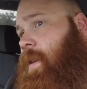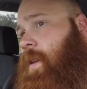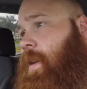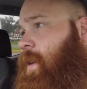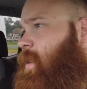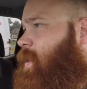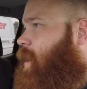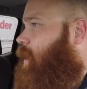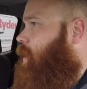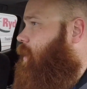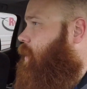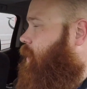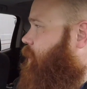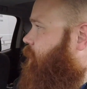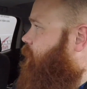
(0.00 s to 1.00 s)
It's kind
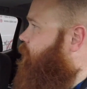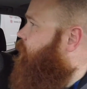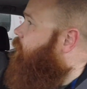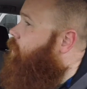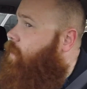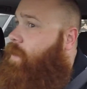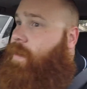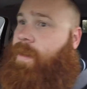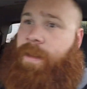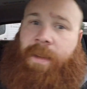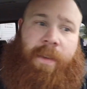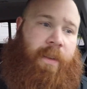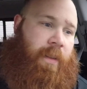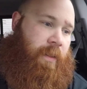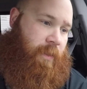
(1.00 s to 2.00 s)
of
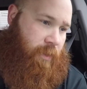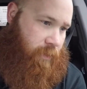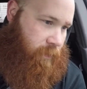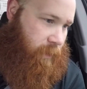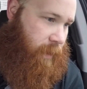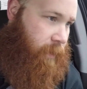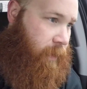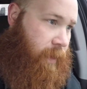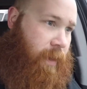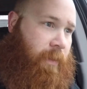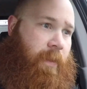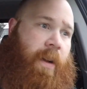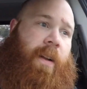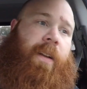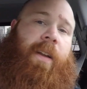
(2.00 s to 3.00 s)
dreary
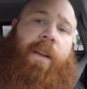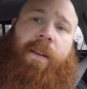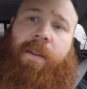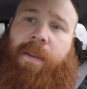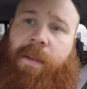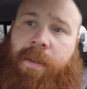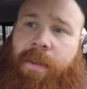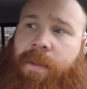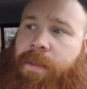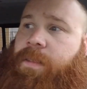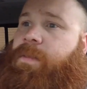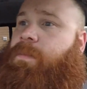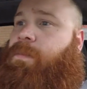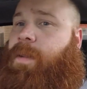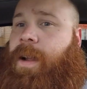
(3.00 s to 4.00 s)
around here.
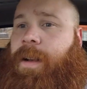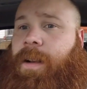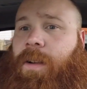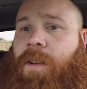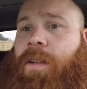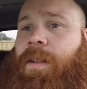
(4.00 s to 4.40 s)
It's raining all